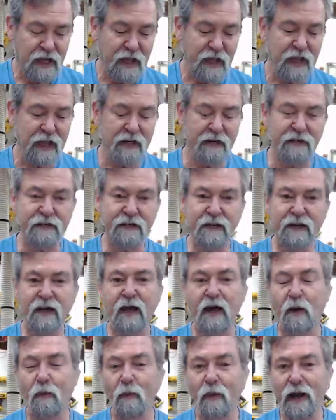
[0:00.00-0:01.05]
and
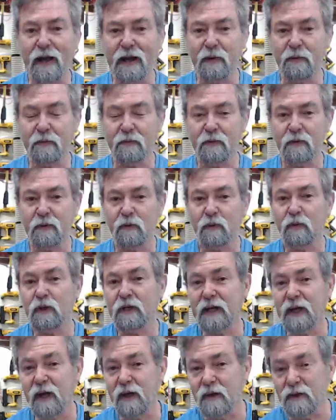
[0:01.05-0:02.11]
away it
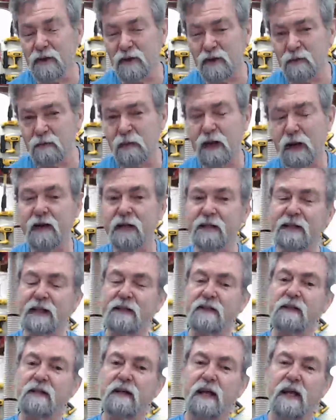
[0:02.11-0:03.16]
goes, and it
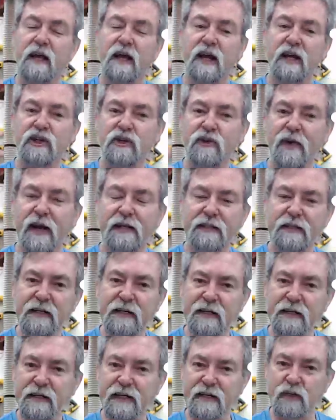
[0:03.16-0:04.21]
doesn't attract
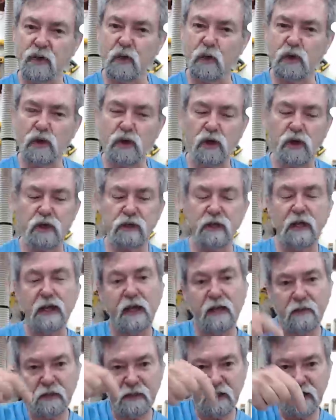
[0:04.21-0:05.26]
any dust or dirt
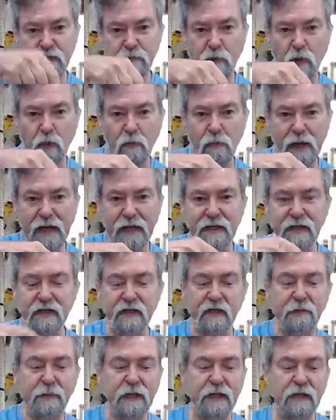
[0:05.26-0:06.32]
that gets pulled back
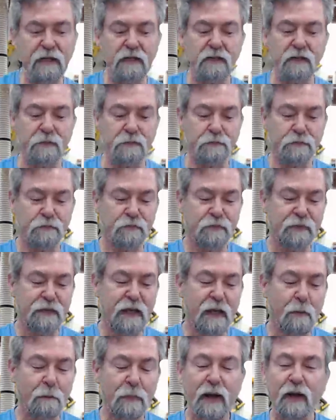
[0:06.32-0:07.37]
into the mechanism.
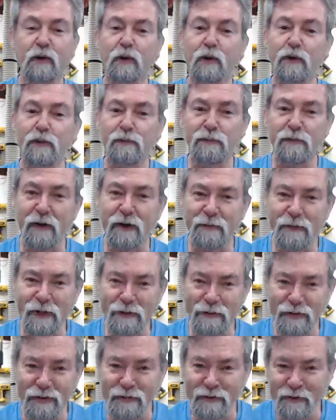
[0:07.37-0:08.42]
But I couldn't find
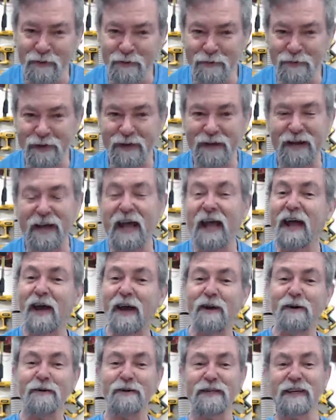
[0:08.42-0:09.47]
my graphite powder, and
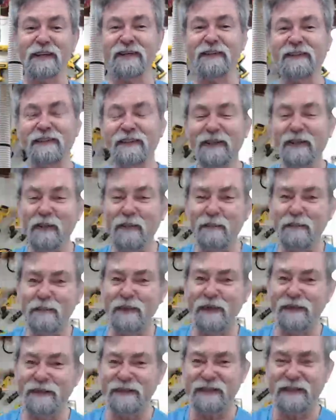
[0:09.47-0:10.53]
I was a little
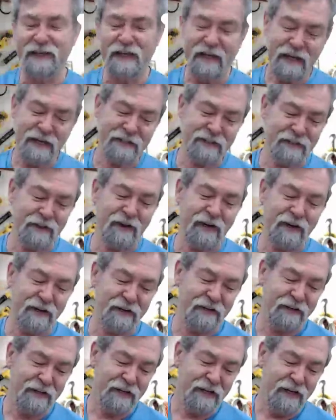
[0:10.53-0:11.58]
bit
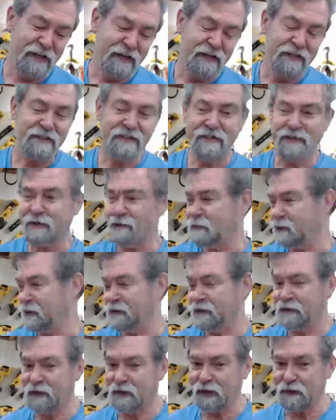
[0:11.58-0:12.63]
excited, so I put
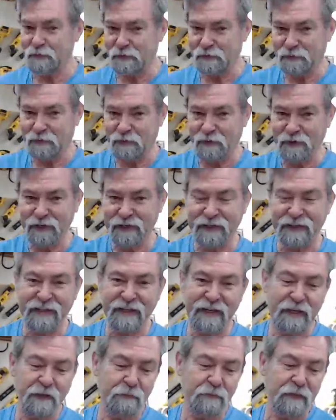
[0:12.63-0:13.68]
a dollop of oil in
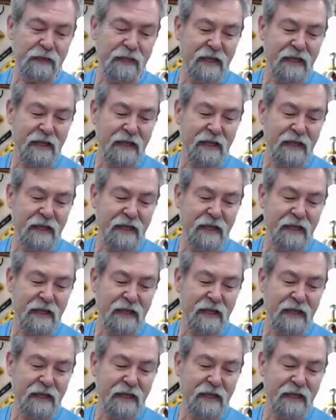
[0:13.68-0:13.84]
there